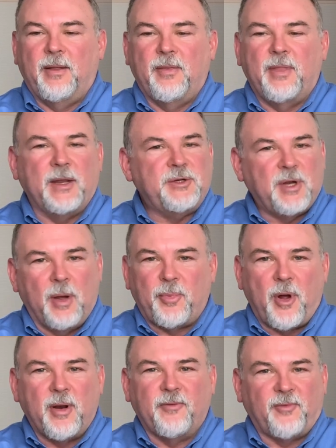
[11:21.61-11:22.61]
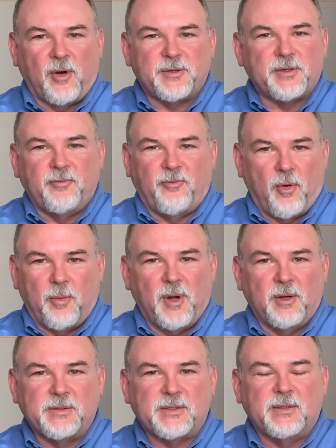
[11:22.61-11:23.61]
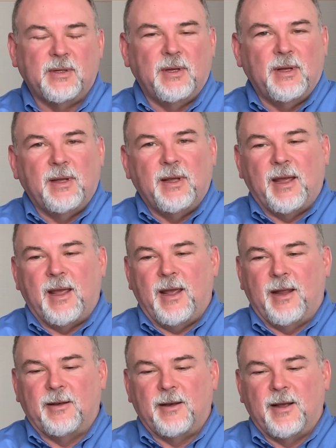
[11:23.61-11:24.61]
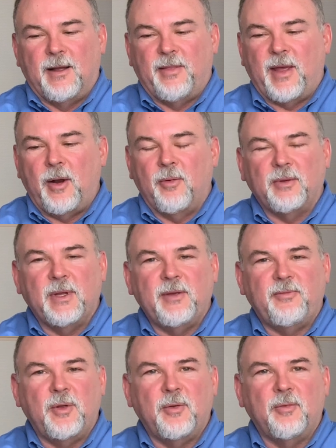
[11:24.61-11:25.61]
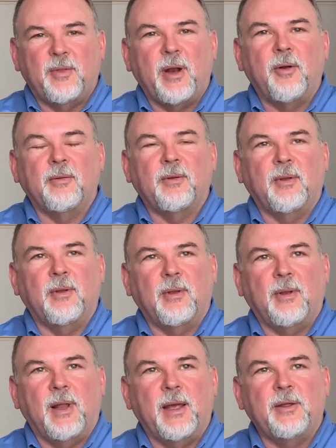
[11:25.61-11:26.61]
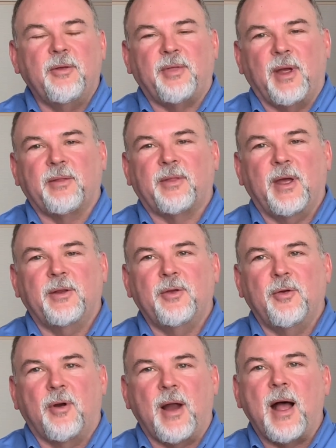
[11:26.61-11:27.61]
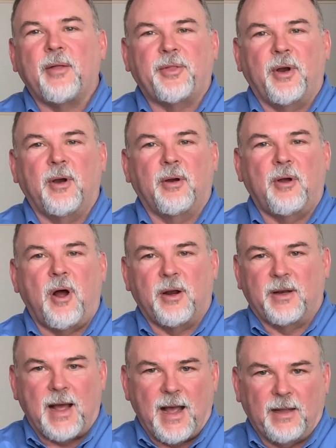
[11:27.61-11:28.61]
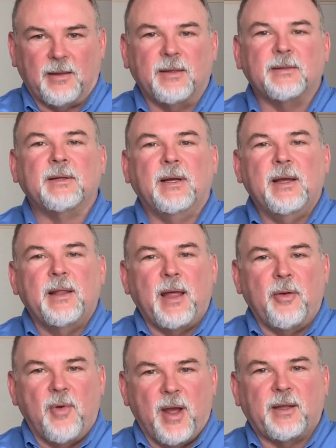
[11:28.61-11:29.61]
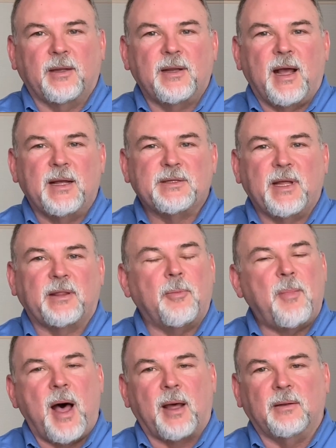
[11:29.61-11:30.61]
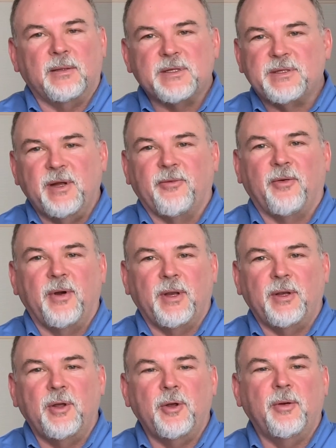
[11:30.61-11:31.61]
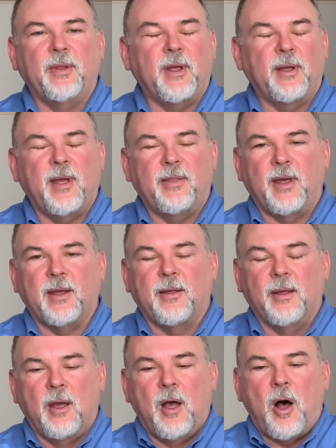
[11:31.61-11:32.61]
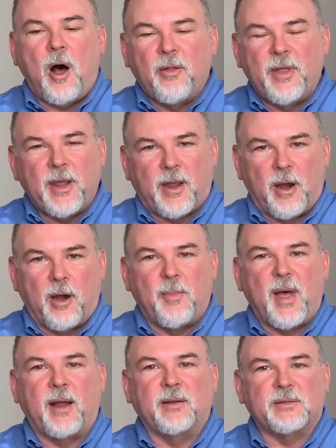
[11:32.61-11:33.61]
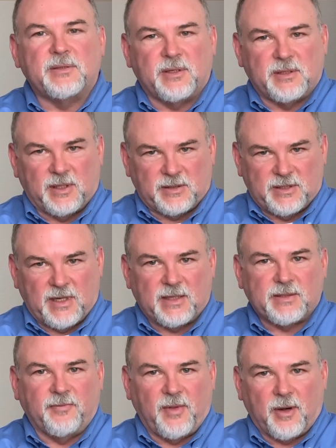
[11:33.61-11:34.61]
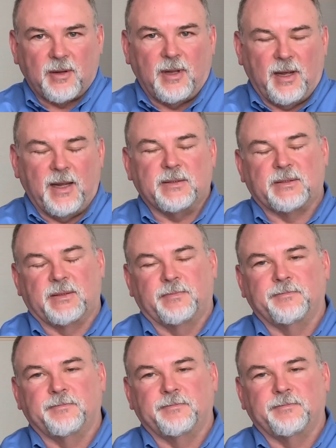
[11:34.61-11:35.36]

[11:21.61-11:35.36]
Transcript: they jump on it first and foremost, and they don't let you think that you're out there on an island. They recognize that the model is different and new, and all they care about is the success of their clients.